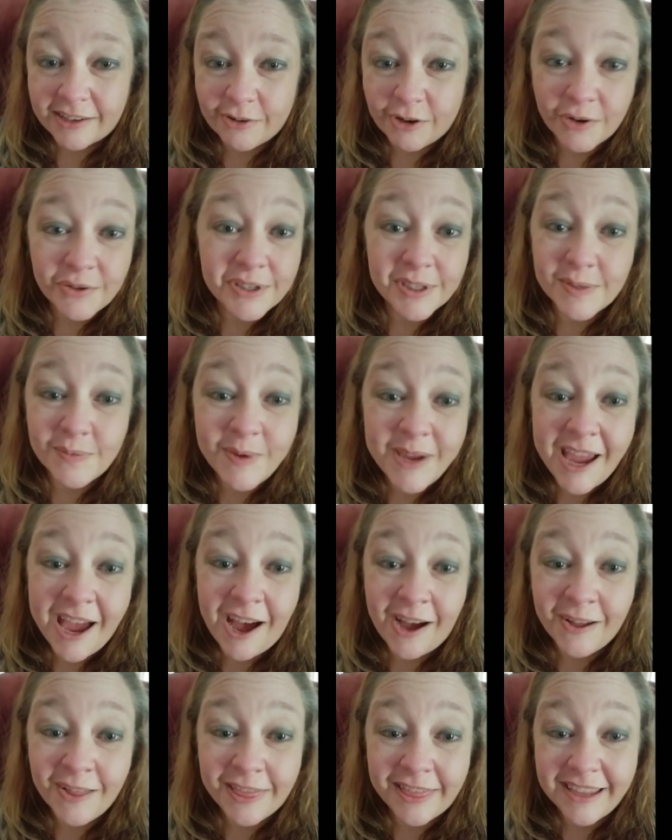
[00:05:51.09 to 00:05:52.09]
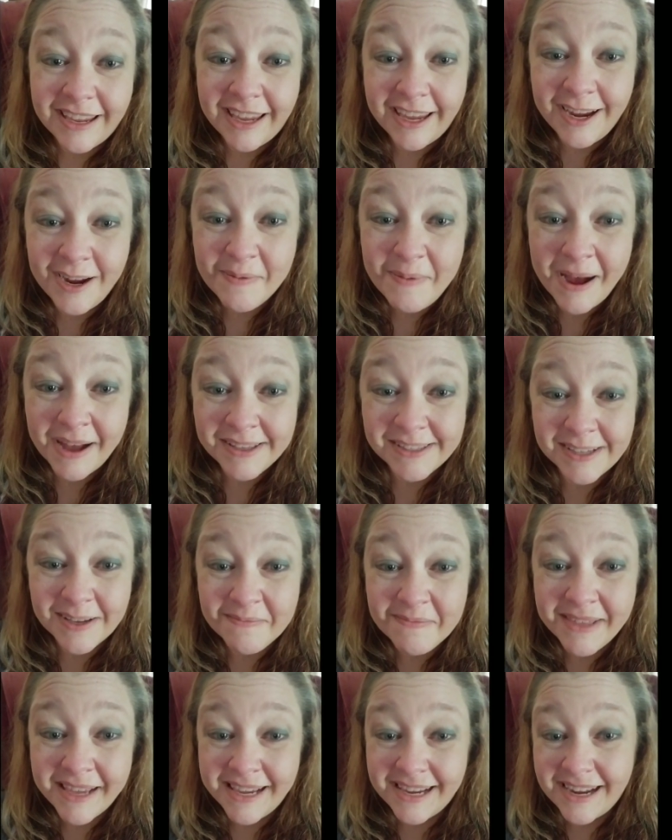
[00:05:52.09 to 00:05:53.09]
grosses me out thinking about
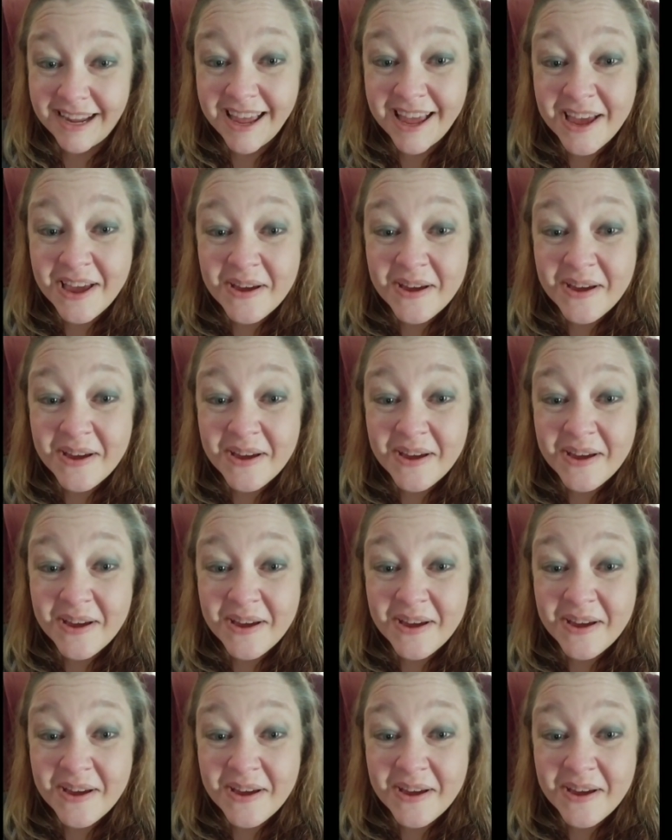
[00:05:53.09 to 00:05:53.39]
something